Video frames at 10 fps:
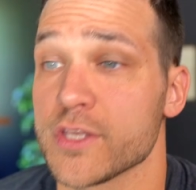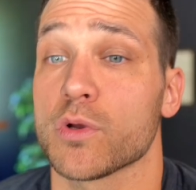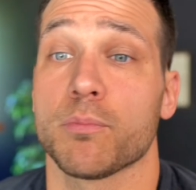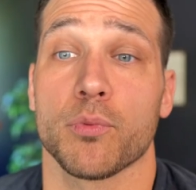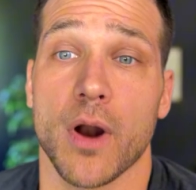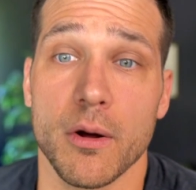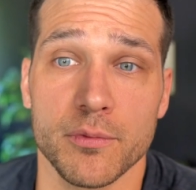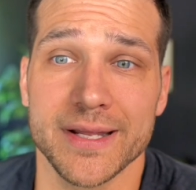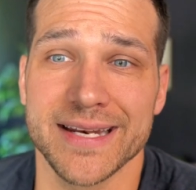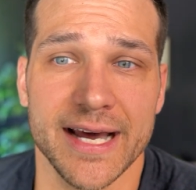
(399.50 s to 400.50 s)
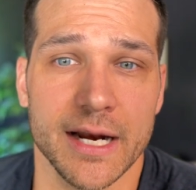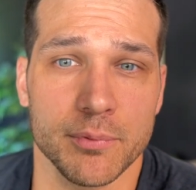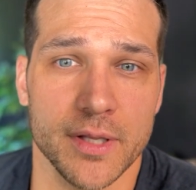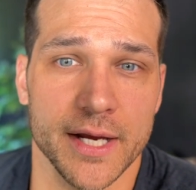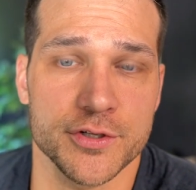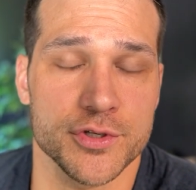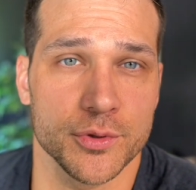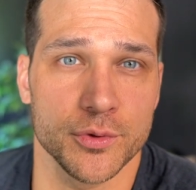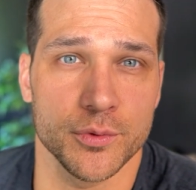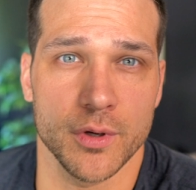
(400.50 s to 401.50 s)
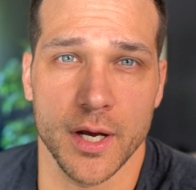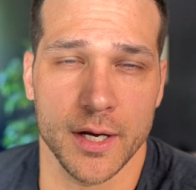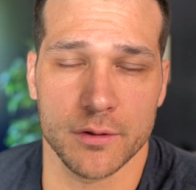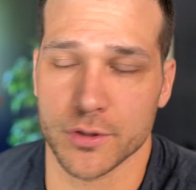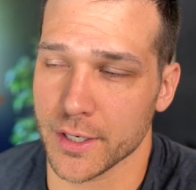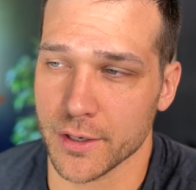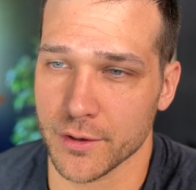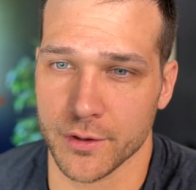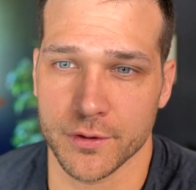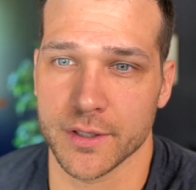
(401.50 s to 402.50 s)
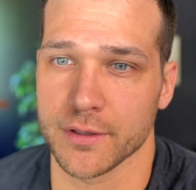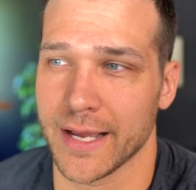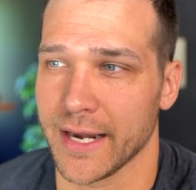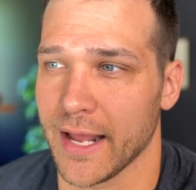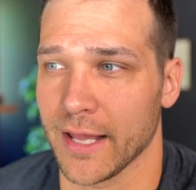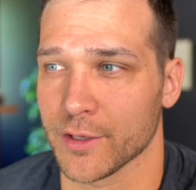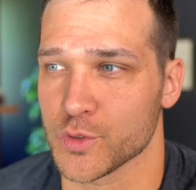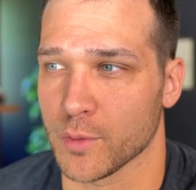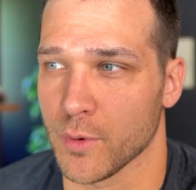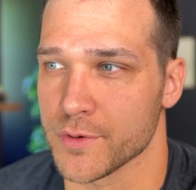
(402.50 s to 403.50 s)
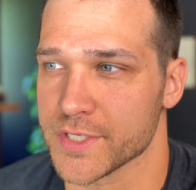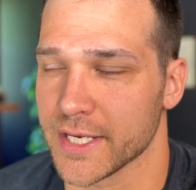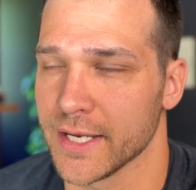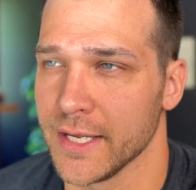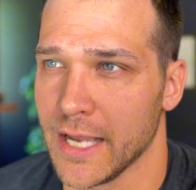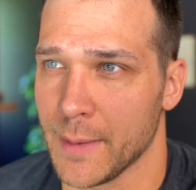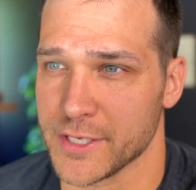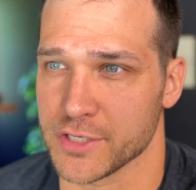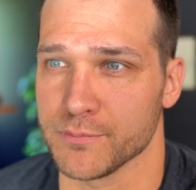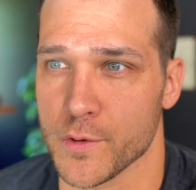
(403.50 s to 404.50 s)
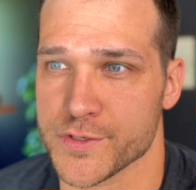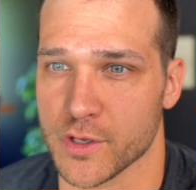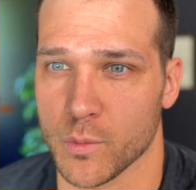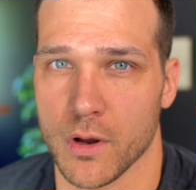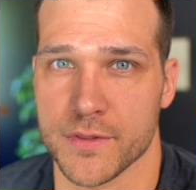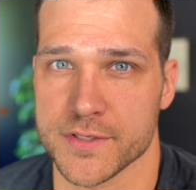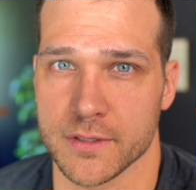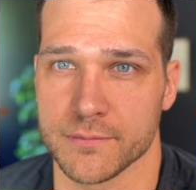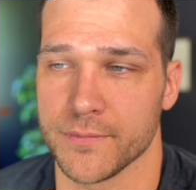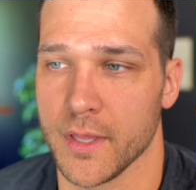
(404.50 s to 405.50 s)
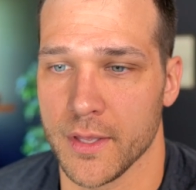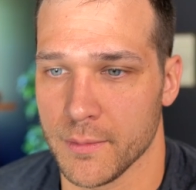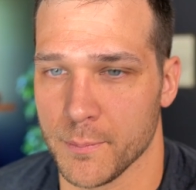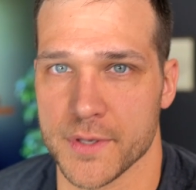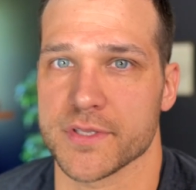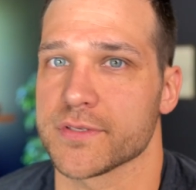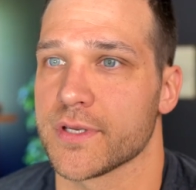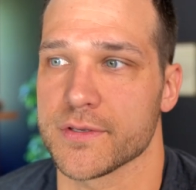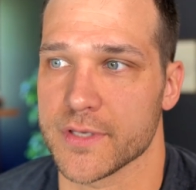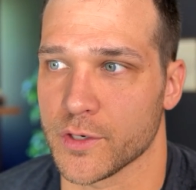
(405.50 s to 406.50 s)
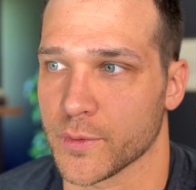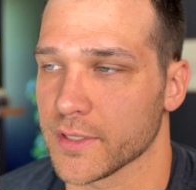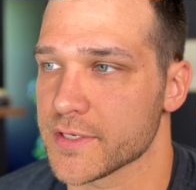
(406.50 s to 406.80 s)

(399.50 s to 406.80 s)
this would probably not apply to Grant Cardone and Alex Hormozy. Imagine most of their wealth is in businesses and real